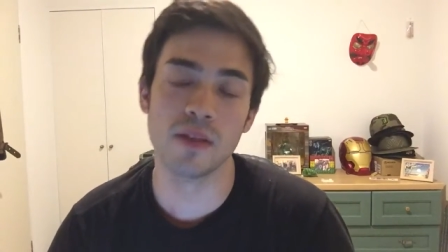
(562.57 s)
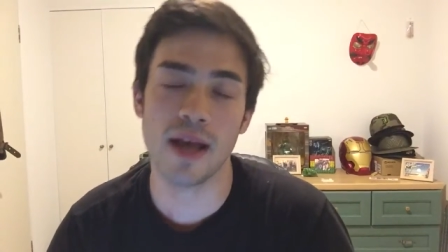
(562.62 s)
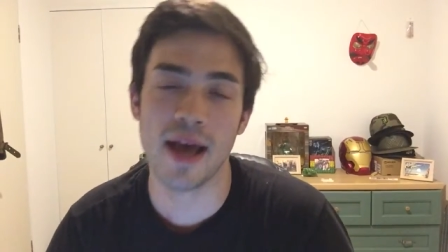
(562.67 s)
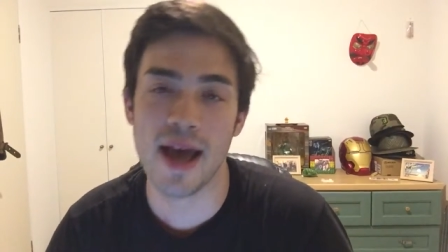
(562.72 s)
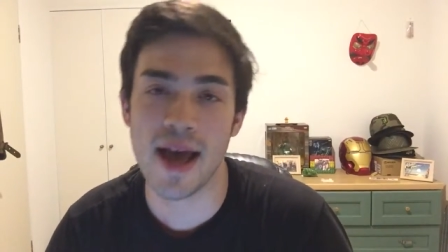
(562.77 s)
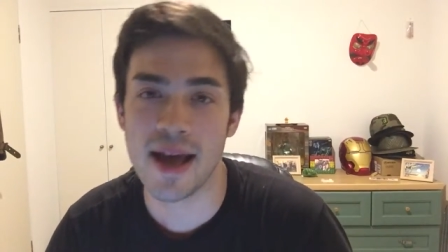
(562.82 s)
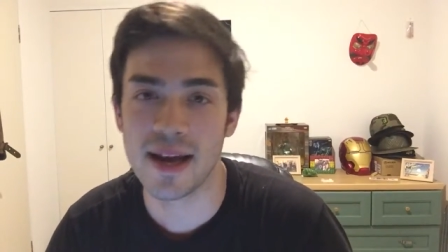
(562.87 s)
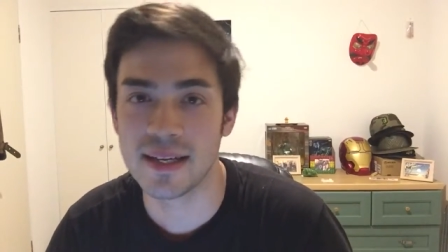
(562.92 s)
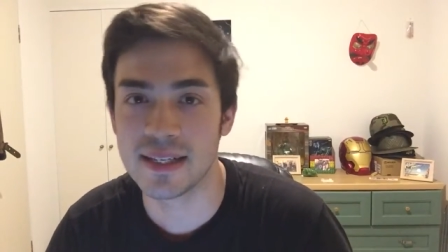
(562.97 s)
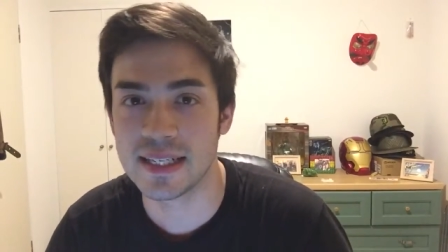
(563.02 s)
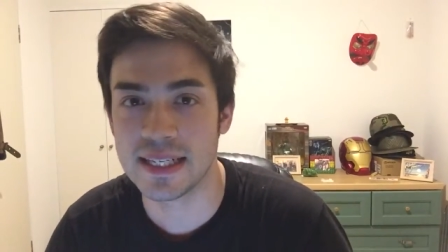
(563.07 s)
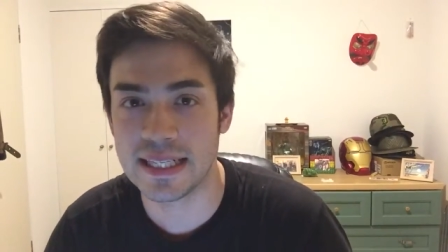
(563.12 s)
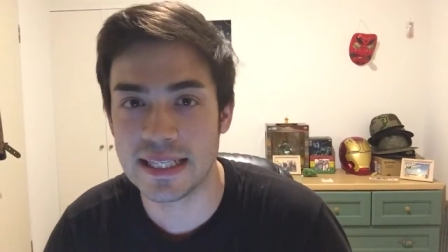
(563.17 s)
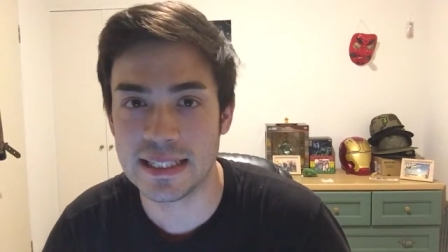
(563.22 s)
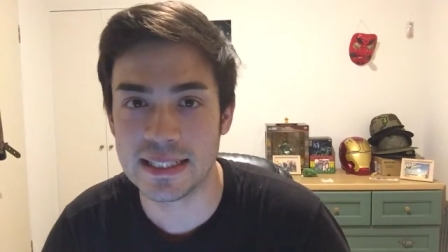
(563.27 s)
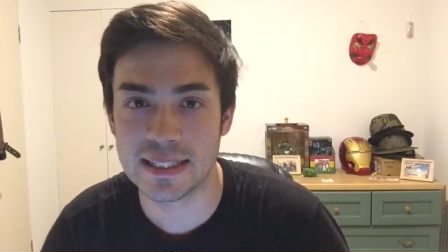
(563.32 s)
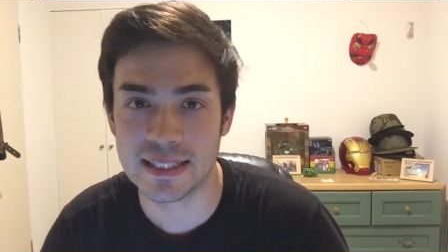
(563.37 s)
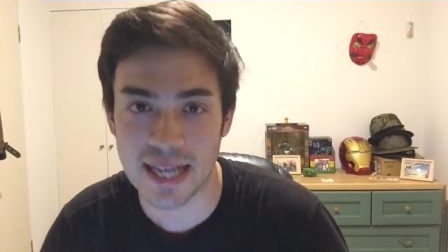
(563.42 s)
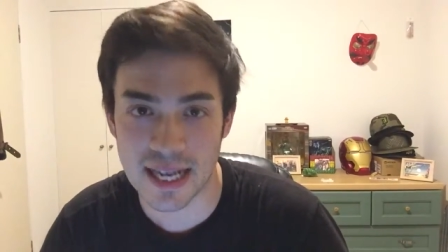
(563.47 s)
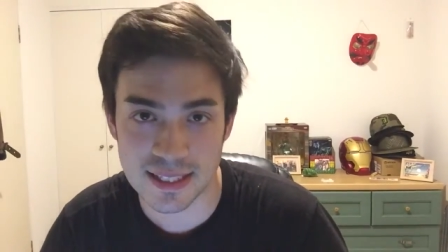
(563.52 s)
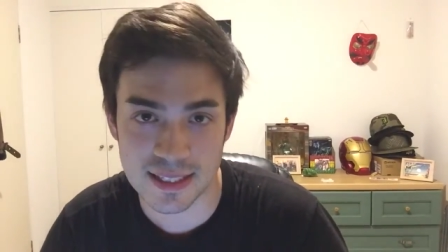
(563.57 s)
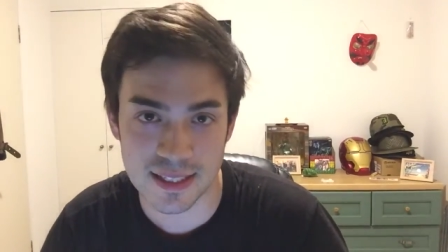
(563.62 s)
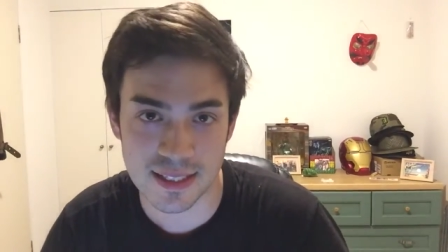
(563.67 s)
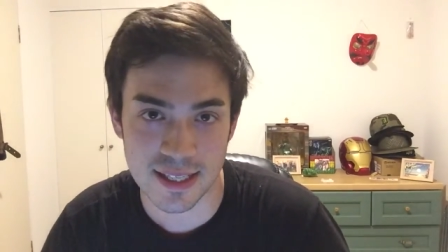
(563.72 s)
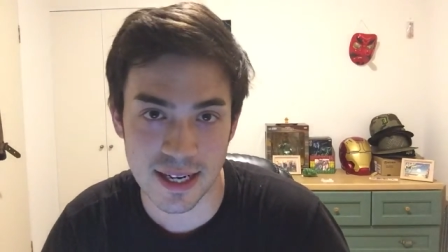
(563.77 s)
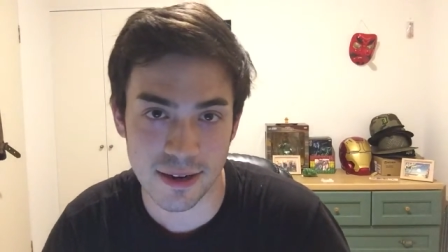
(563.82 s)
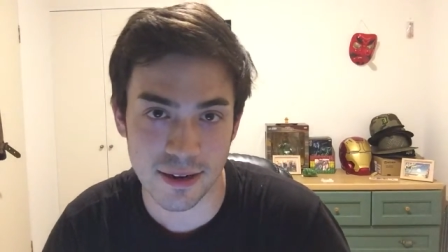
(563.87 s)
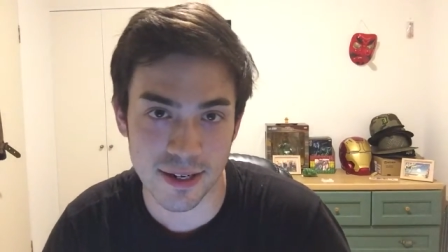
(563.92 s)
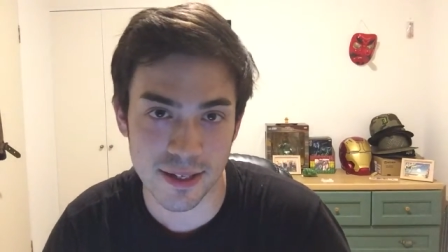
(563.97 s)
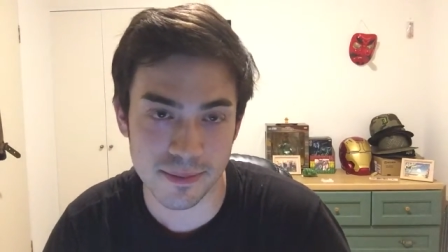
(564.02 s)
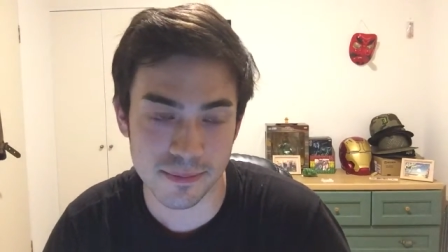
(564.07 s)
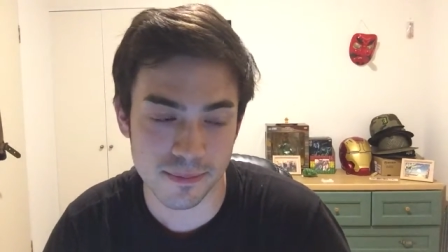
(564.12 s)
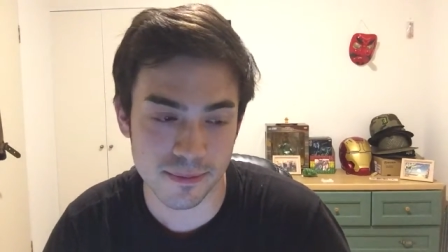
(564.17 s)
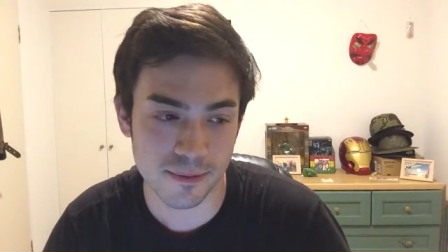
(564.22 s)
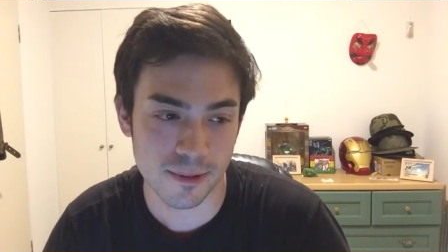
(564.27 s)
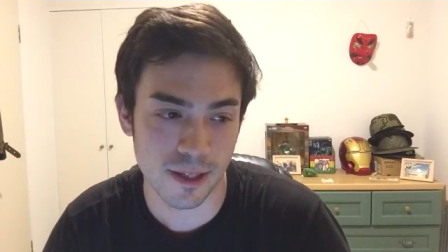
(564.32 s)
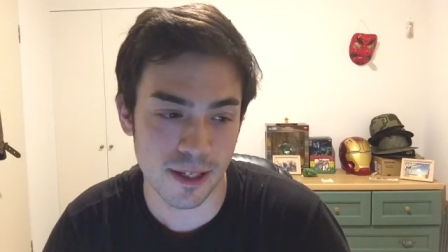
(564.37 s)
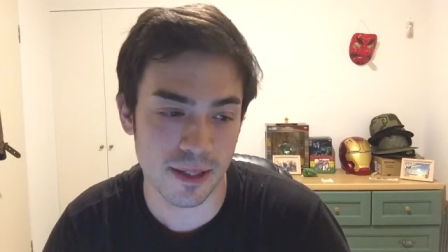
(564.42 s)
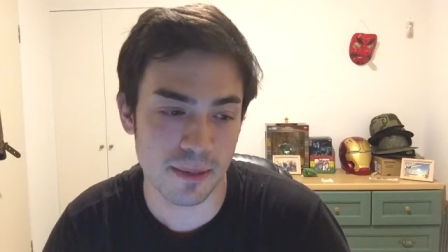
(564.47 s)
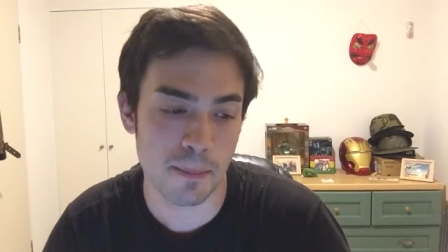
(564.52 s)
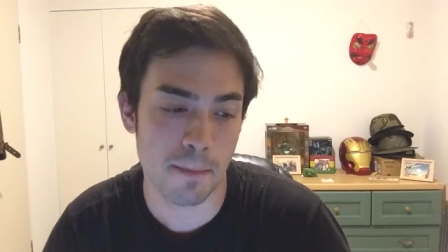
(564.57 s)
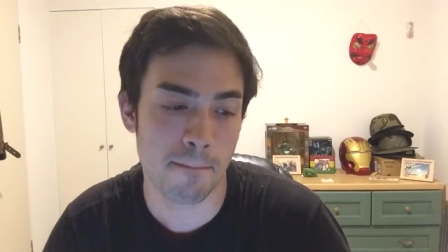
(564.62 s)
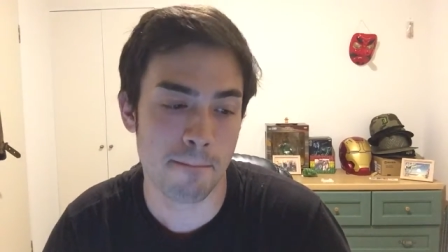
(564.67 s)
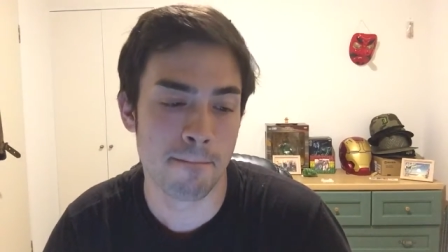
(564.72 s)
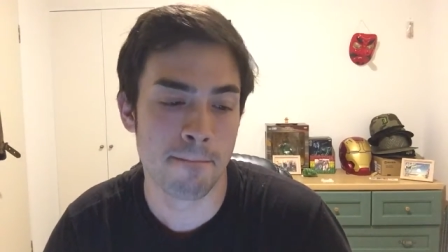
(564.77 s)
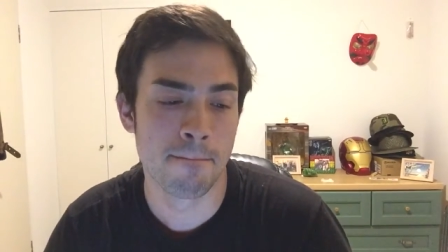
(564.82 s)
And he's necessary, right?